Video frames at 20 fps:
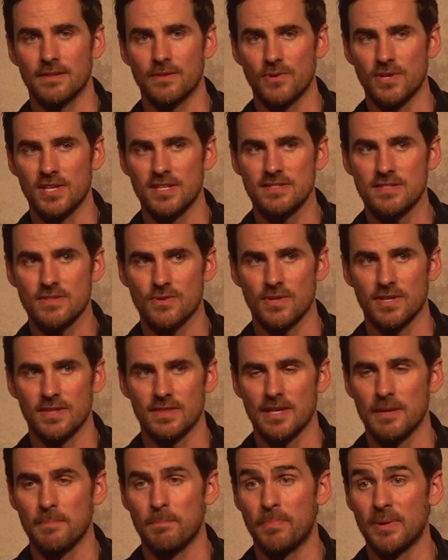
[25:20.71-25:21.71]
the green
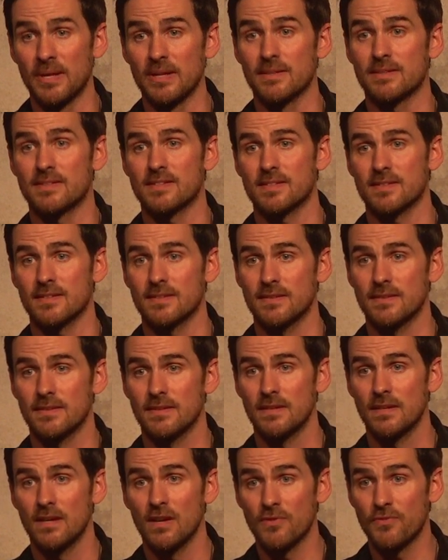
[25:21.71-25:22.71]
screen, they built
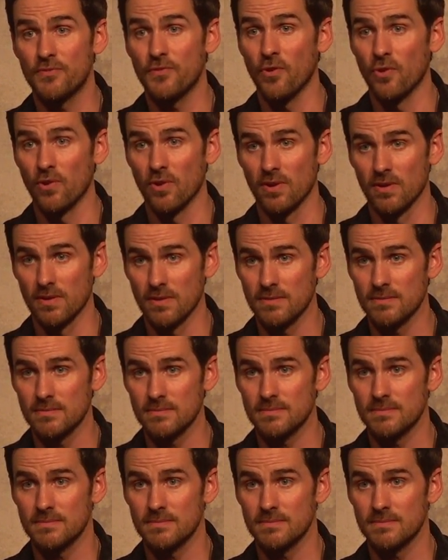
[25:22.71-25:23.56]
a full